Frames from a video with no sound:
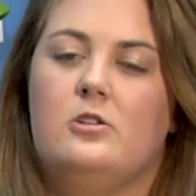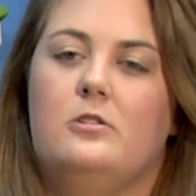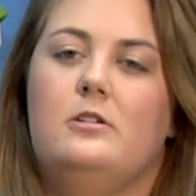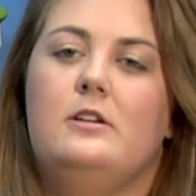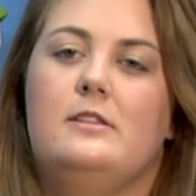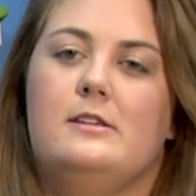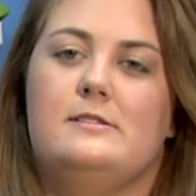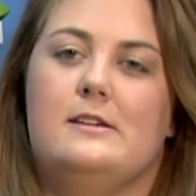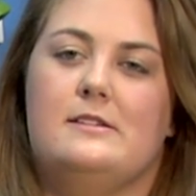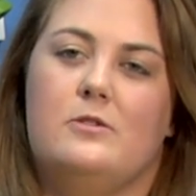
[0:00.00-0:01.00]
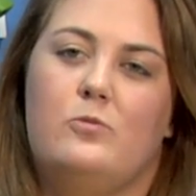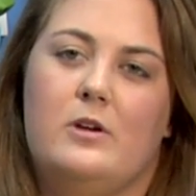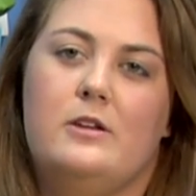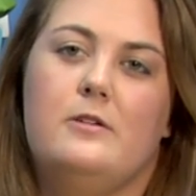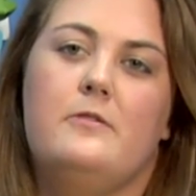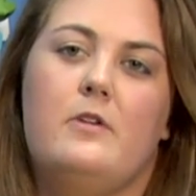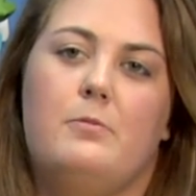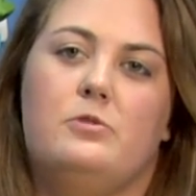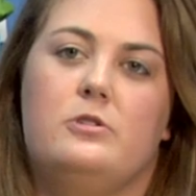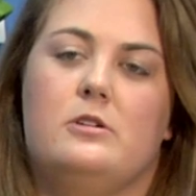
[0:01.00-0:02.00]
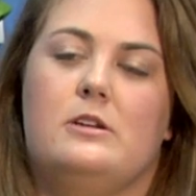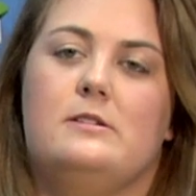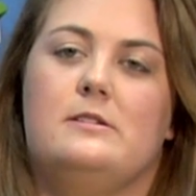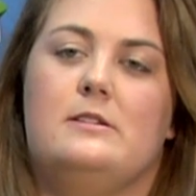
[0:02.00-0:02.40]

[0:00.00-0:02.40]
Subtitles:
look at this as a window of opportunity to